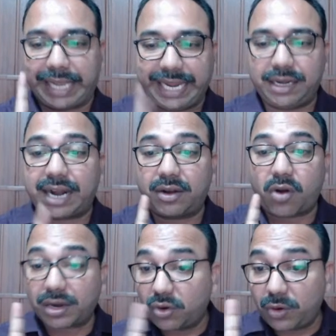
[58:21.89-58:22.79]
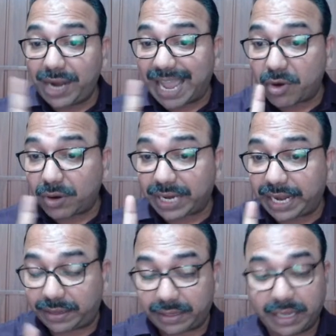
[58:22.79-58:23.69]
done, not good, I am not
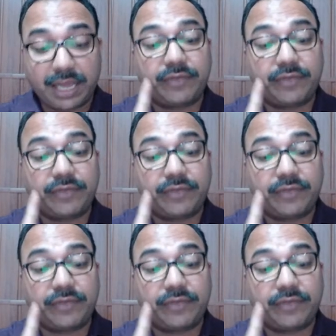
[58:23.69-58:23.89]
telling.